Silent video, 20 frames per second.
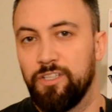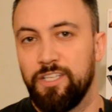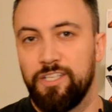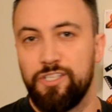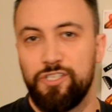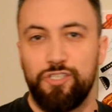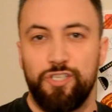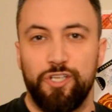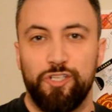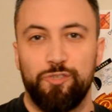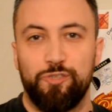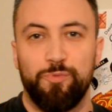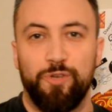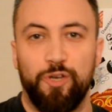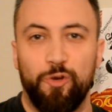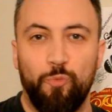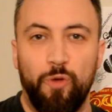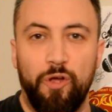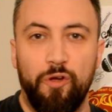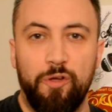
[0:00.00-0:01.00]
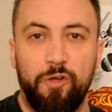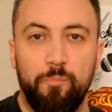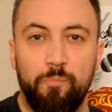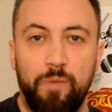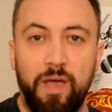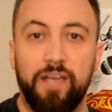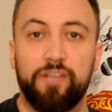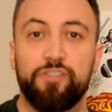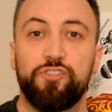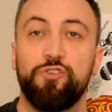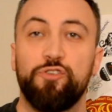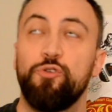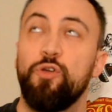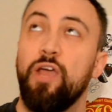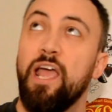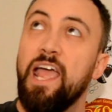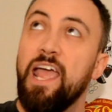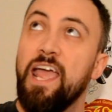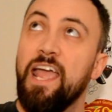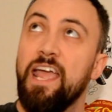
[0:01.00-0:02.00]
ladies and gentlemen, and welcome back to
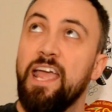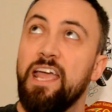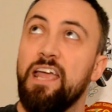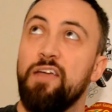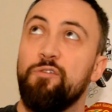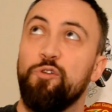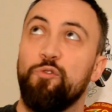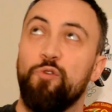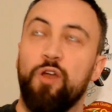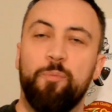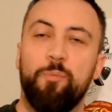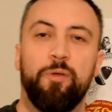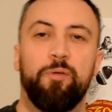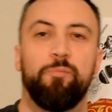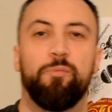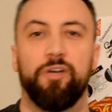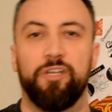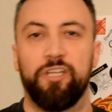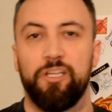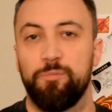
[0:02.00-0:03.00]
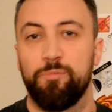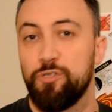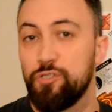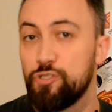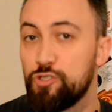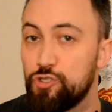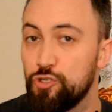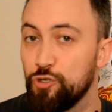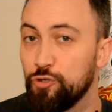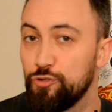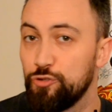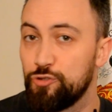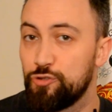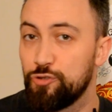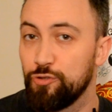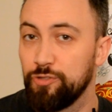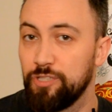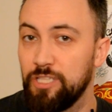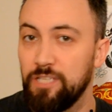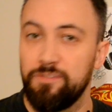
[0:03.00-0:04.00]
Heavy Ripping. My name is John
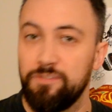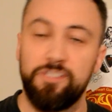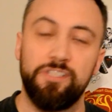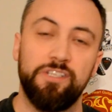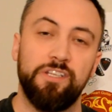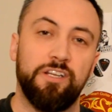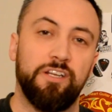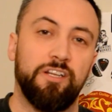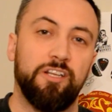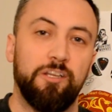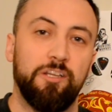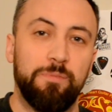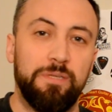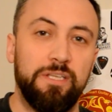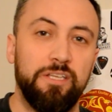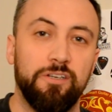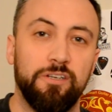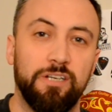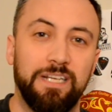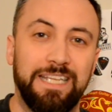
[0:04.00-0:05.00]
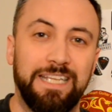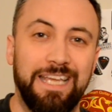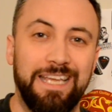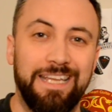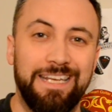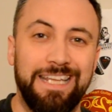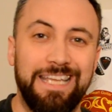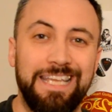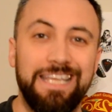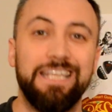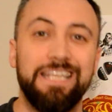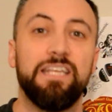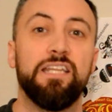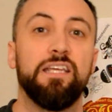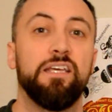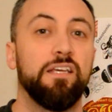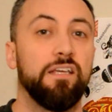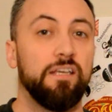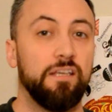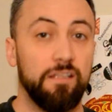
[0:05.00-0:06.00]
Tron Davidson, and I am here again in
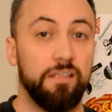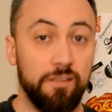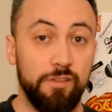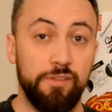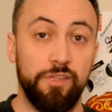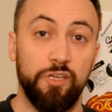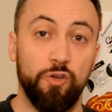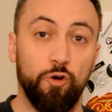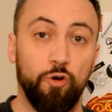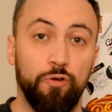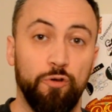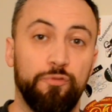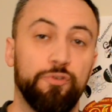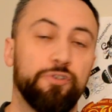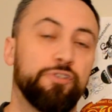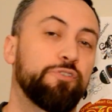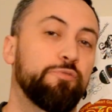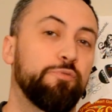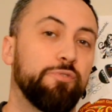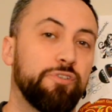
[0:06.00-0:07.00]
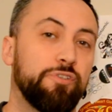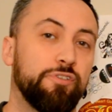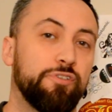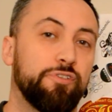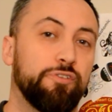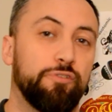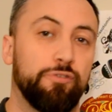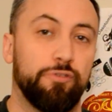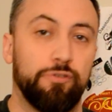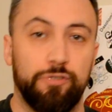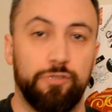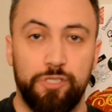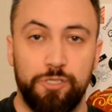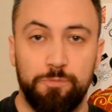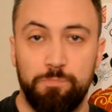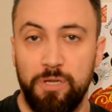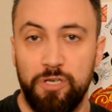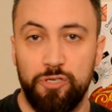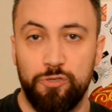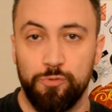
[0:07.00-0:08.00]
the office, which is our
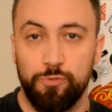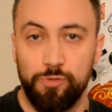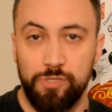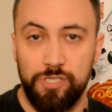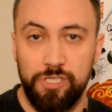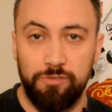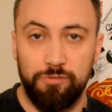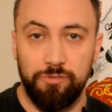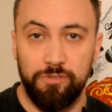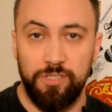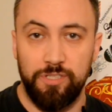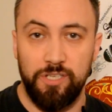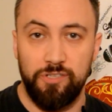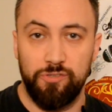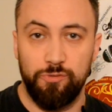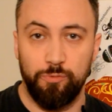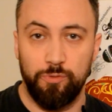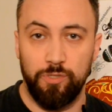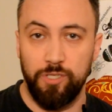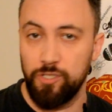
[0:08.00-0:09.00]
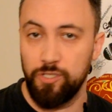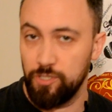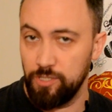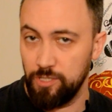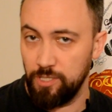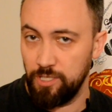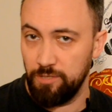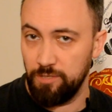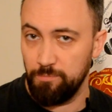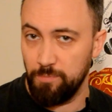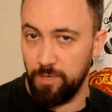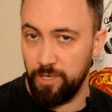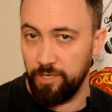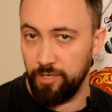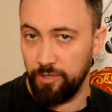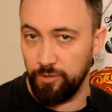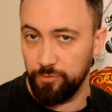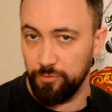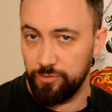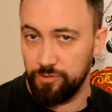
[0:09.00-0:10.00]
special secret test location in my
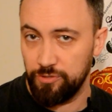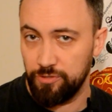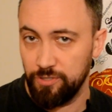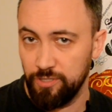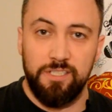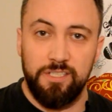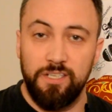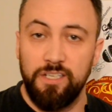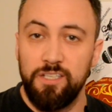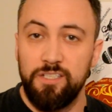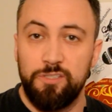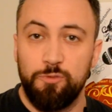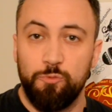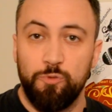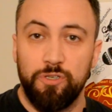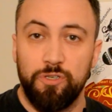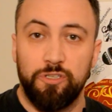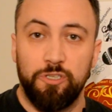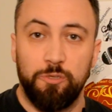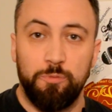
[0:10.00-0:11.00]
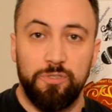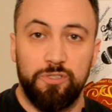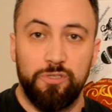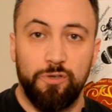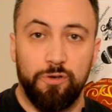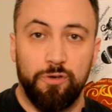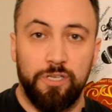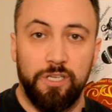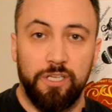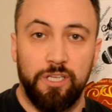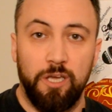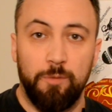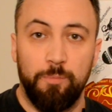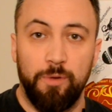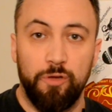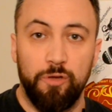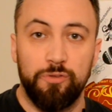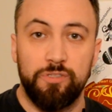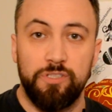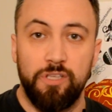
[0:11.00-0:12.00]
house. Tonight we're going to be talking
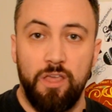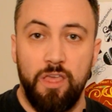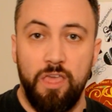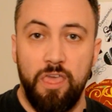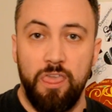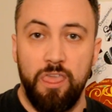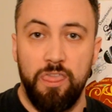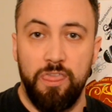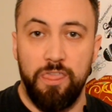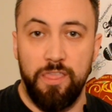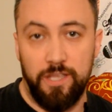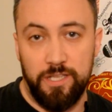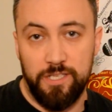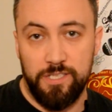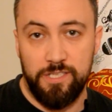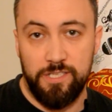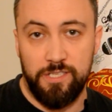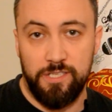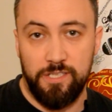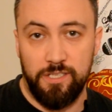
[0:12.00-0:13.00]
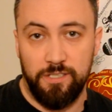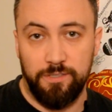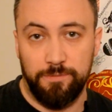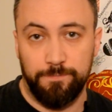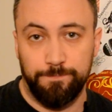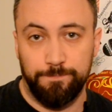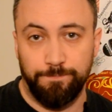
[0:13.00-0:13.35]
about this,